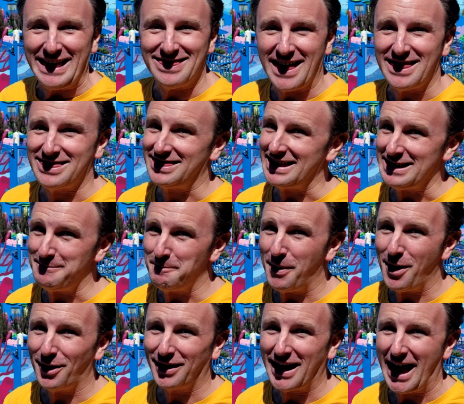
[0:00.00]
the theme
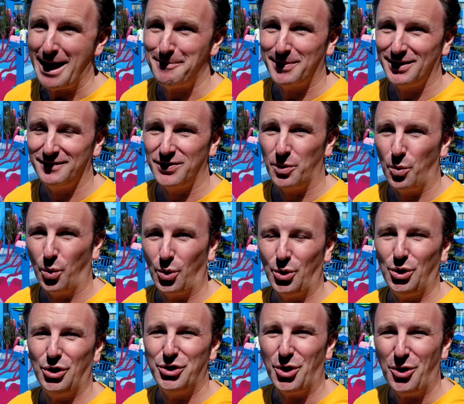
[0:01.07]
park capital of the
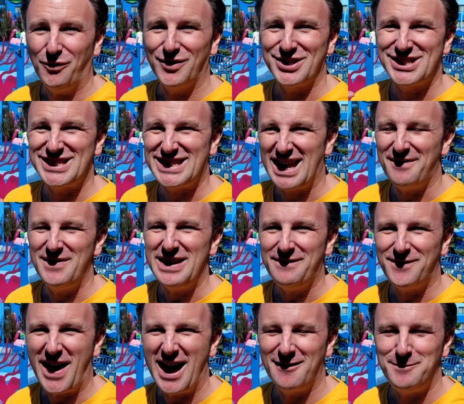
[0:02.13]
world. Over
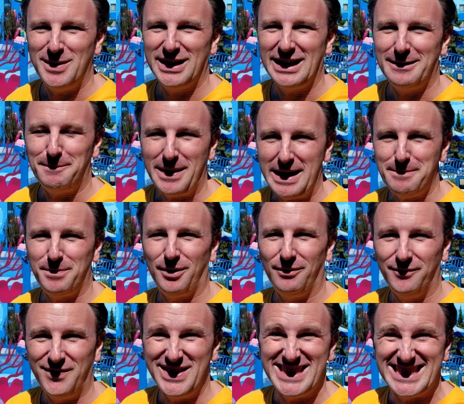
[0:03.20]
seventy-five million people
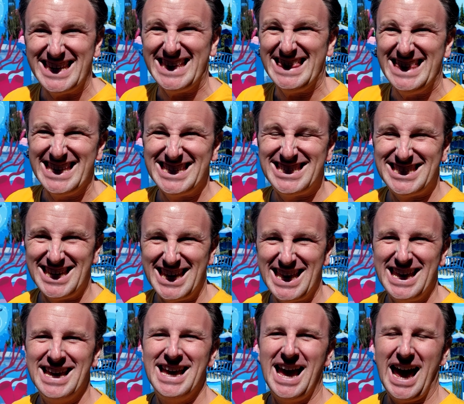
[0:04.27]
visit this
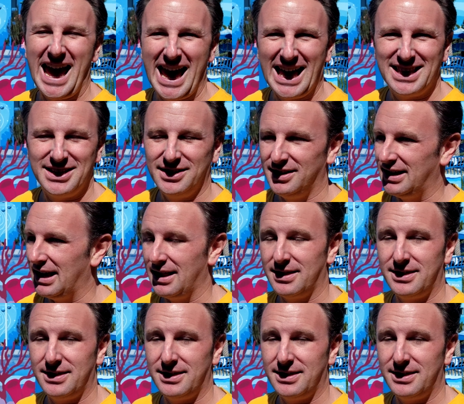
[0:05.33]
city annually.